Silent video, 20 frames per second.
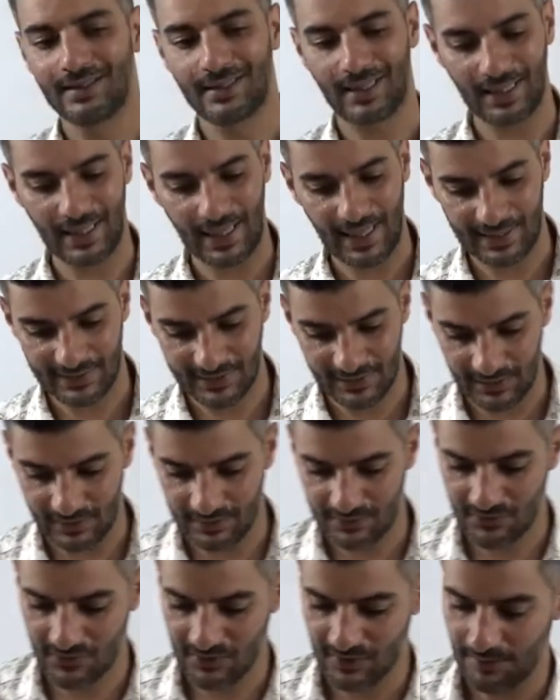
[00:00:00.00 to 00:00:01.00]

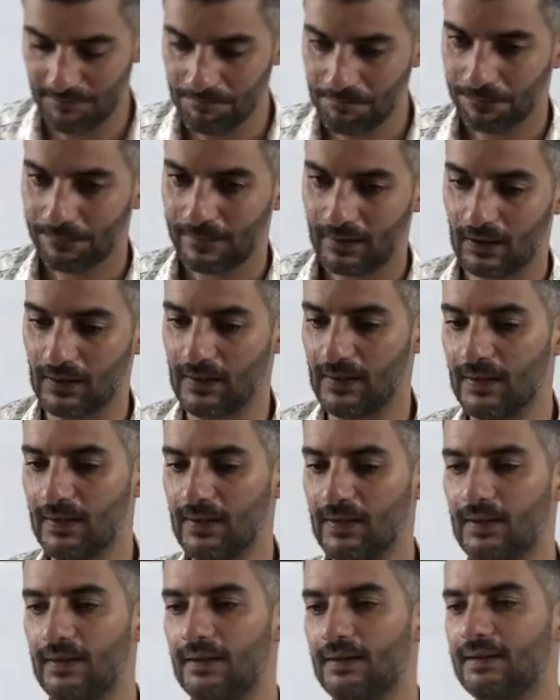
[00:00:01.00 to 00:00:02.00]
classes,
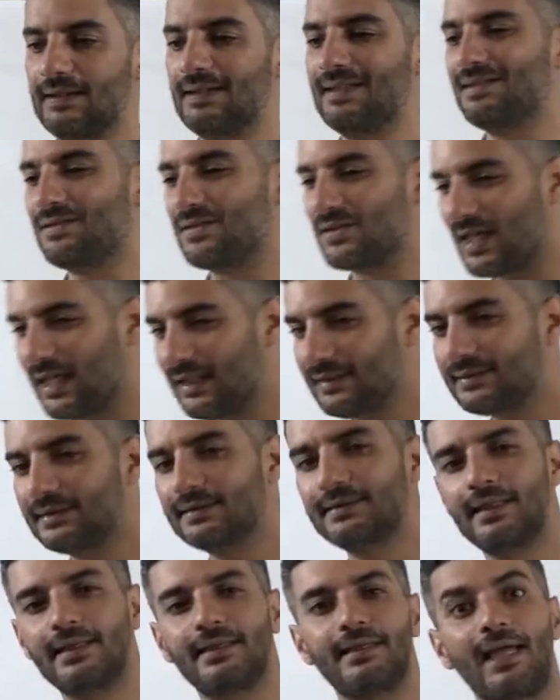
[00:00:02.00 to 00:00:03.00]
he
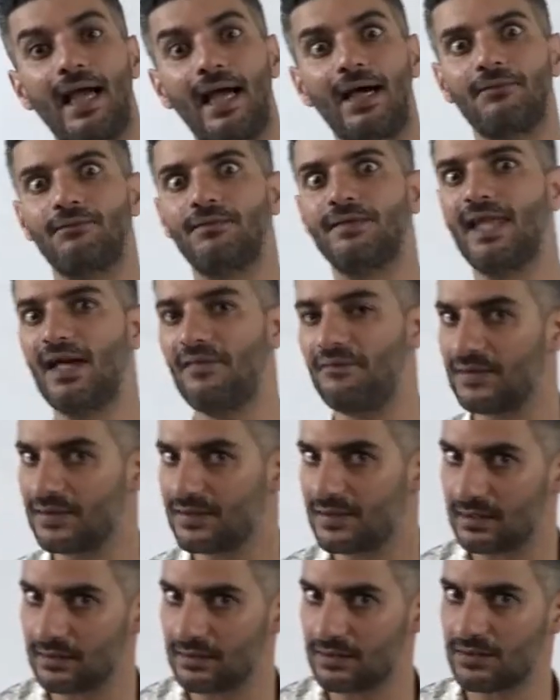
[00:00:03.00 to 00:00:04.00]
incited that they have
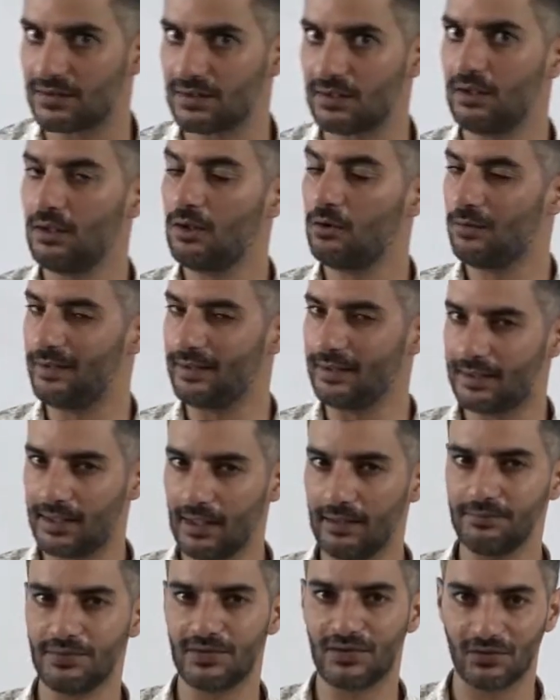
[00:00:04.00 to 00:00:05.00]
deficits when it
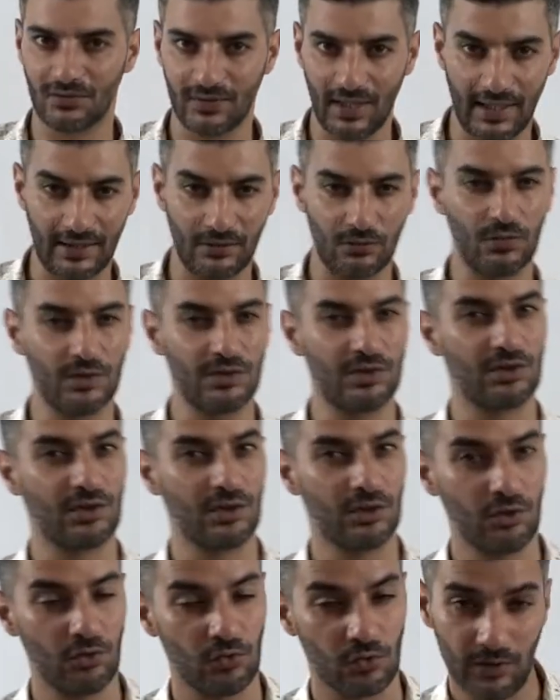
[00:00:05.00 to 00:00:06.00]
comes to language
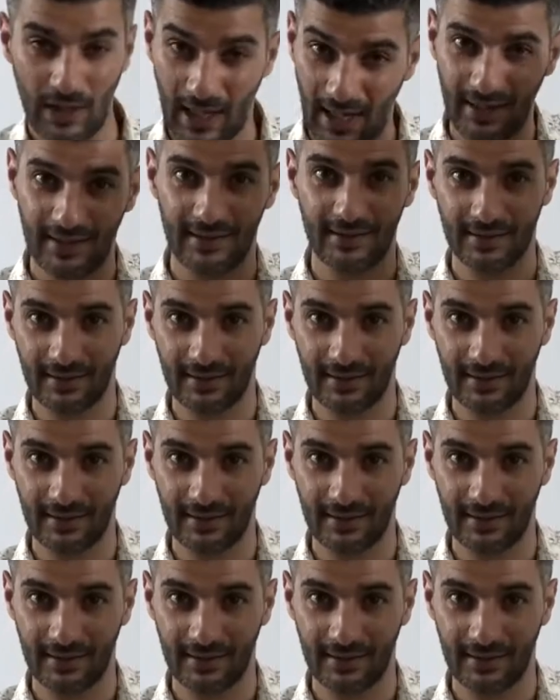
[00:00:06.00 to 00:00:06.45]
use. Higher